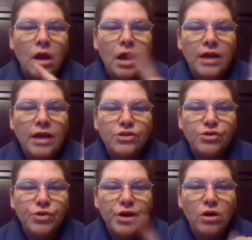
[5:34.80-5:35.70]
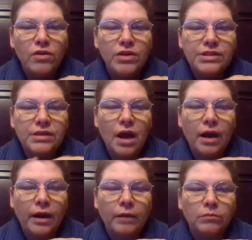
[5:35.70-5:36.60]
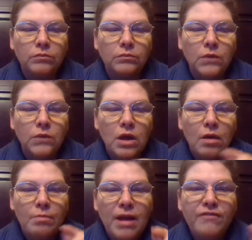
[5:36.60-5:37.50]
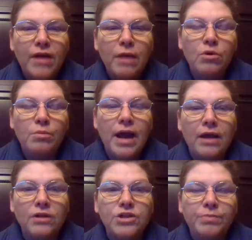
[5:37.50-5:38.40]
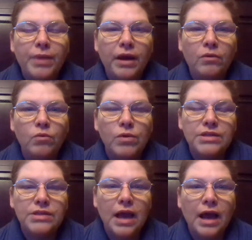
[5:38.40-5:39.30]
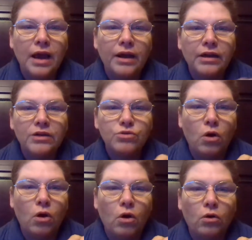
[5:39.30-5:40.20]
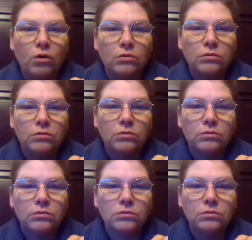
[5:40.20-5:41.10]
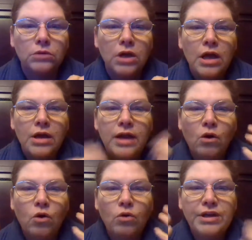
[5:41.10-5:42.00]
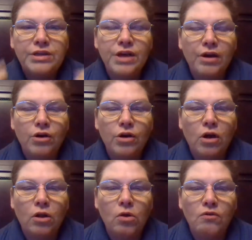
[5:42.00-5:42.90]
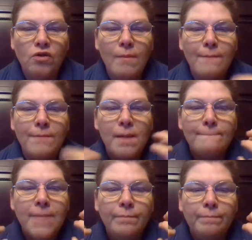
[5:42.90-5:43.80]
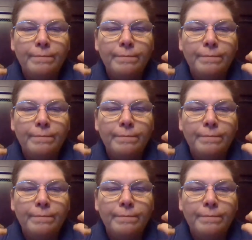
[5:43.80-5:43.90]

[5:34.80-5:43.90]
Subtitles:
And during all this time, my fibromyalgia pain was out of control. Not only did I hurt all over, but my